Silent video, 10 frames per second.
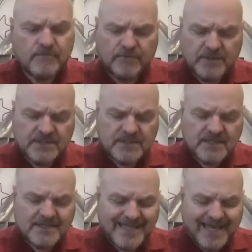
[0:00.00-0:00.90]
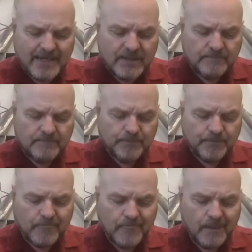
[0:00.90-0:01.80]
businesses that
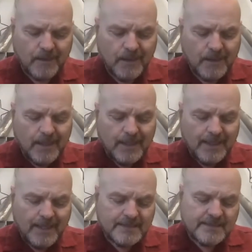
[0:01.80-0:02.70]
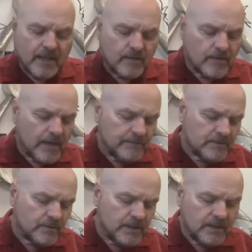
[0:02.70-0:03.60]
sell kind of
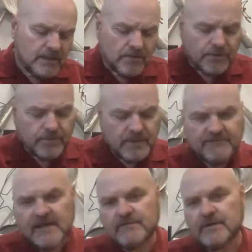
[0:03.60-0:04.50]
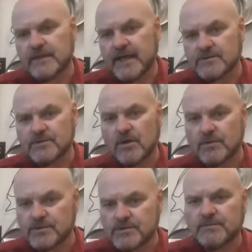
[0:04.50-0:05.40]
between $300,000 and
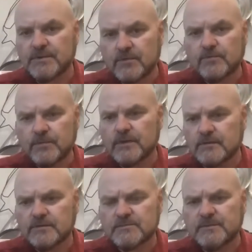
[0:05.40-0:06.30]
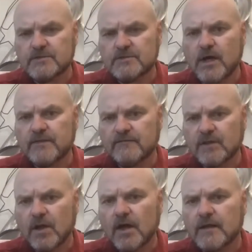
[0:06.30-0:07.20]
$500,000, there's a big swath of a
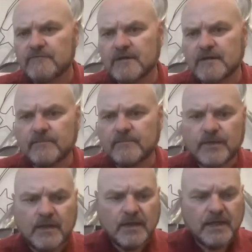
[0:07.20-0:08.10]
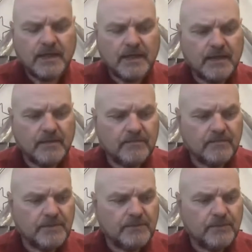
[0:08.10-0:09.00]
lot of
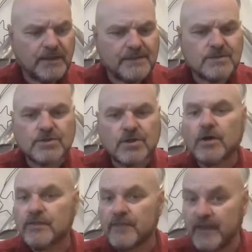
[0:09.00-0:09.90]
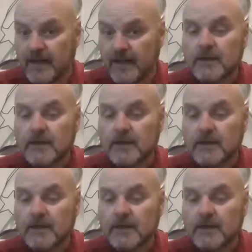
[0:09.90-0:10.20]
people can start there,